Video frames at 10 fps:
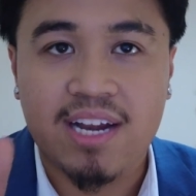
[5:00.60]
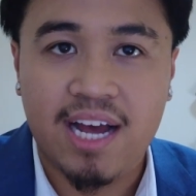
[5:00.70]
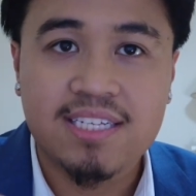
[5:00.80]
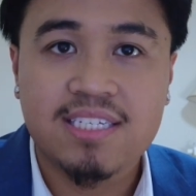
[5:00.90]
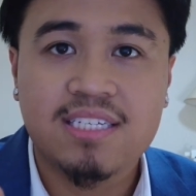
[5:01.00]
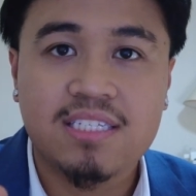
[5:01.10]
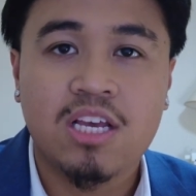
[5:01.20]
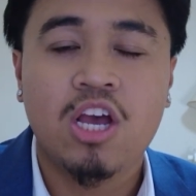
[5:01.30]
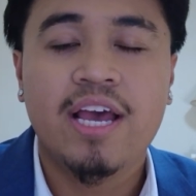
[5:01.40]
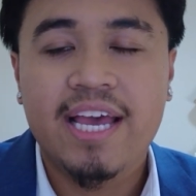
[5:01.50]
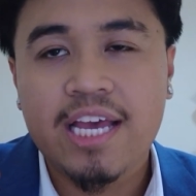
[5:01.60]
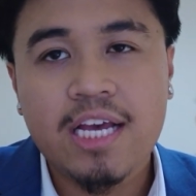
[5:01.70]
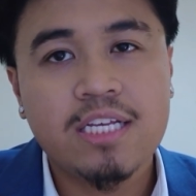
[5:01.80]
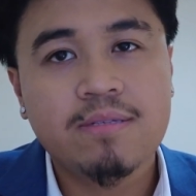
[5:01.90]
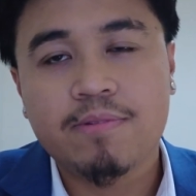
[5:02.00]
classes
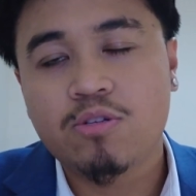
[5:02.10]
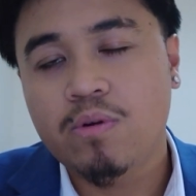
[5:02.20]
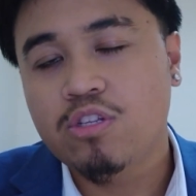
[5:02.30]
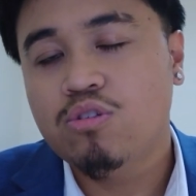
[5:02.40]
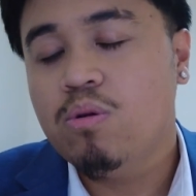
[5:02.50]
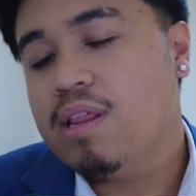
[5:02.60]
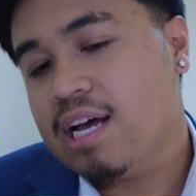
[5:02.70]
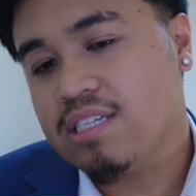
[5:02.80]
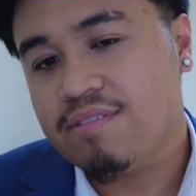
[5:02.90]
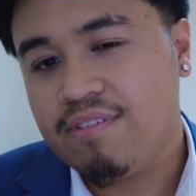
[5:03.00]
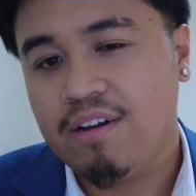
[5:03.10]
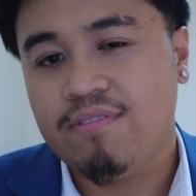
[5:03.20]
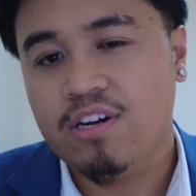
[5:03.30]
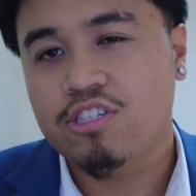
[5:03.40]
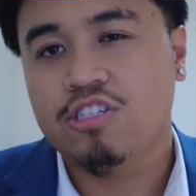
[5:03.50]
is between
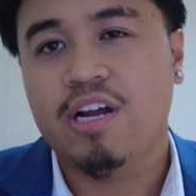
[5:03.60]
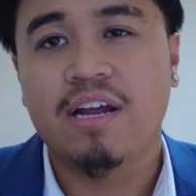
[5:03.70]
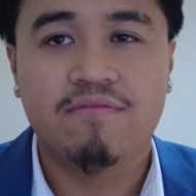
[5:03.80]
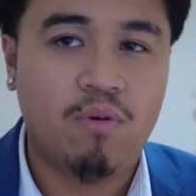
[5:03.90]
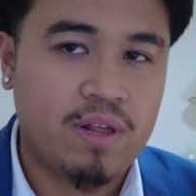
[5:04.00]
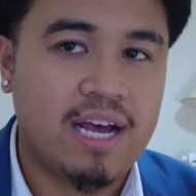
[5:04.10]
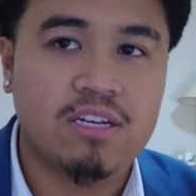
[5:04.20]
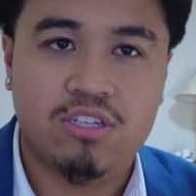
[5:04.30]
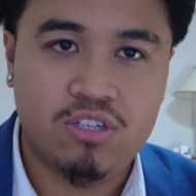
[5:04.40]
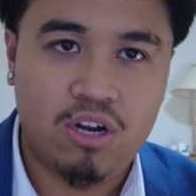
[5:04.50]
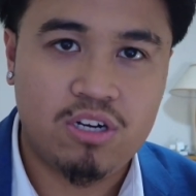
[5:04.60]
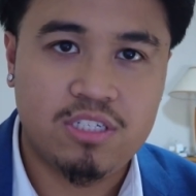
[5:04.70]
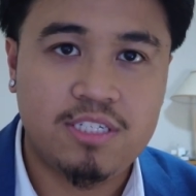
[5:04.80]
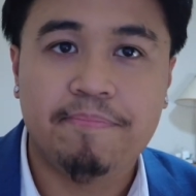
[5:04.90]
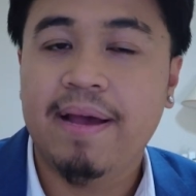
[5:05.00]
$2,500 and
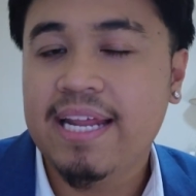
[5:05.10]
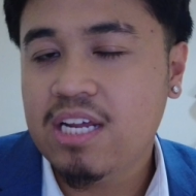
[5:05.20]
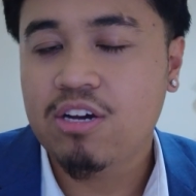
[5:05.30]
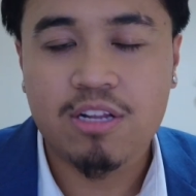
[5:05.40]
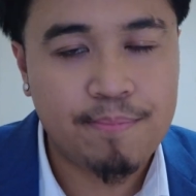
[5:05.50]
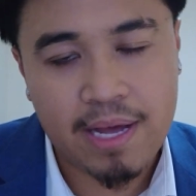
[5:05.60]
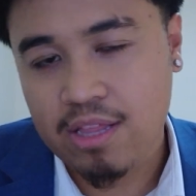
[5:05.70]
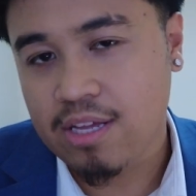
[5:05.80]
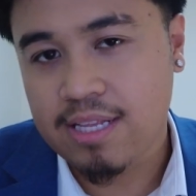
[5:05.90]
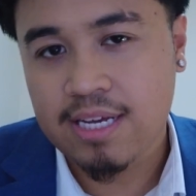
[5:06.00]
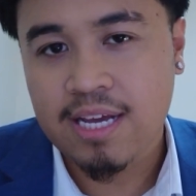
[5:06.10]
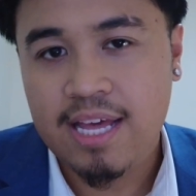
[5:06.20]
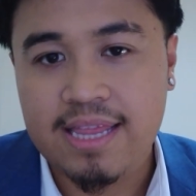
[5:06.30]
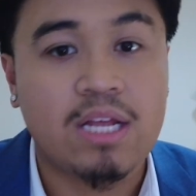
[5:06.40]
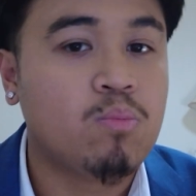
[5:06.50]
$4,000, depending on the method
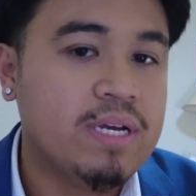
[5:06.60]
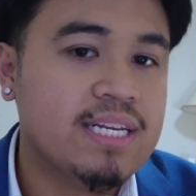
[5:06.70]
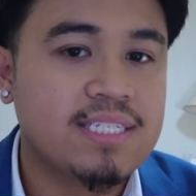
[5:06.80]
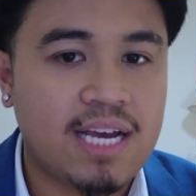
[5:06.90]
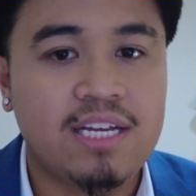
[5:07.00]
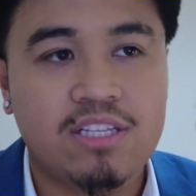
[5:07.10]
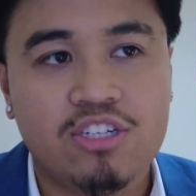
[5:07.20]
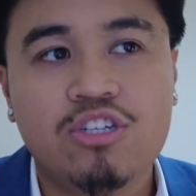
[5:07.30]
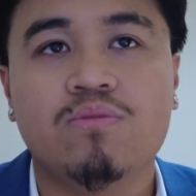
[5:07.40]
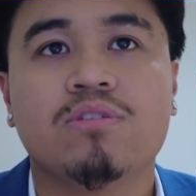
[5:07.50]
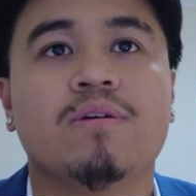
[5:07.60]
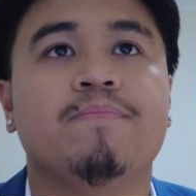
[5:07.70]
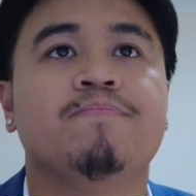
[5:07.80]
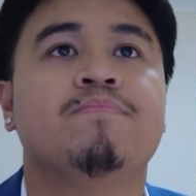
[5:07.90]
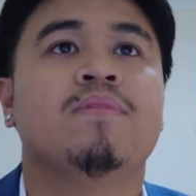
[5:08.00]
that we decide to choose.
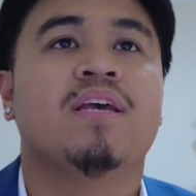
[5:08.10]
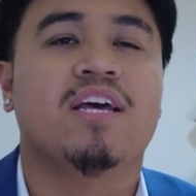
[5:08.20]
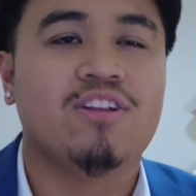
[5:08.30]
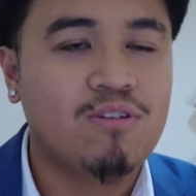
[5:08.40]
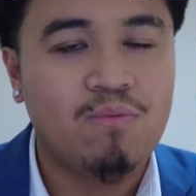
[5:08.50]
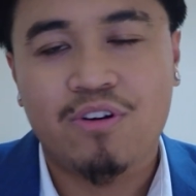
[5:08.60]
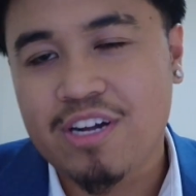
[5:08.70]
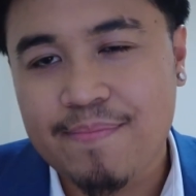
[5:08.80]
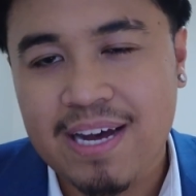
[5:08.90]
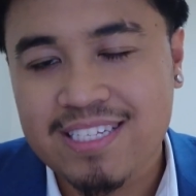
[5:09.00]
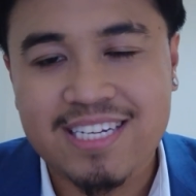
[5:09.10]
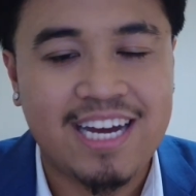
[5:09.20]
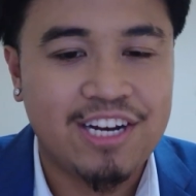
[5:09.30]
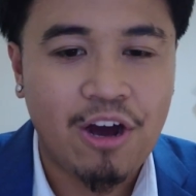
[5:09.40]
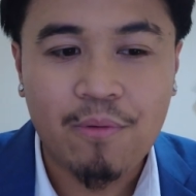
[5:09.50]
And don't worry about it,
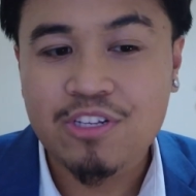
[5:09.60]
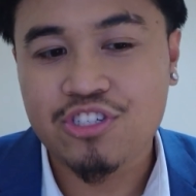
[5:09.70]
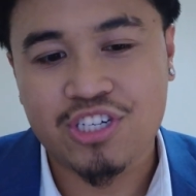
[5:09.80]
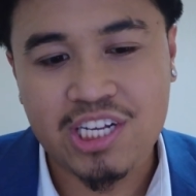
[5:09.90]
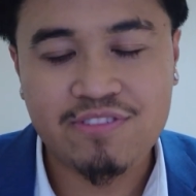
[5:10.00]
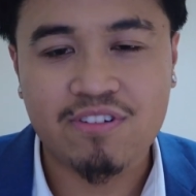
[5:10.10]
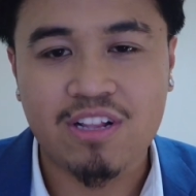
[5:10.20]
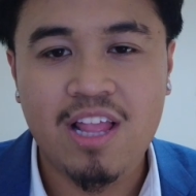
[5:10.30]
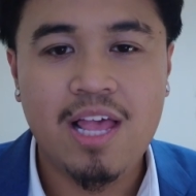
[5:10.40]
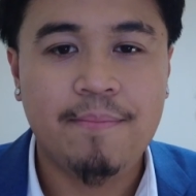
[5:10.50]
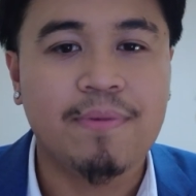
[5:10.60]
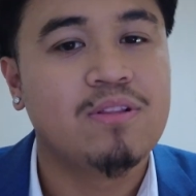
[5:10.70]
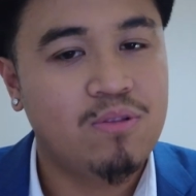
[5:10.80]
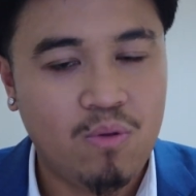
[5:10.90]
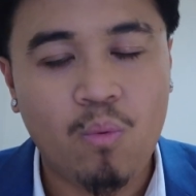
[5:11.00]
I know it's stressful, but
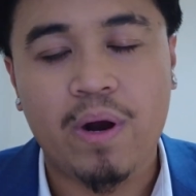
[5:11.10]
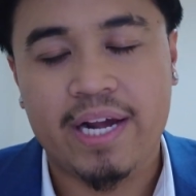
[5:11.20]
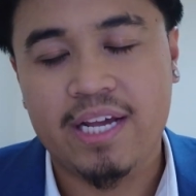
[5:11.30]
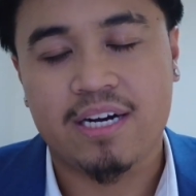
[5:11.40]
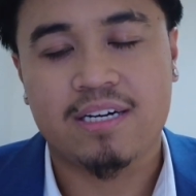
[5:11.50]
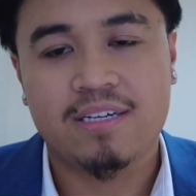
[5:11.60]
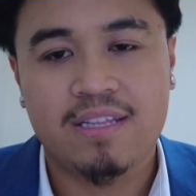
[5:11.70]
we're here.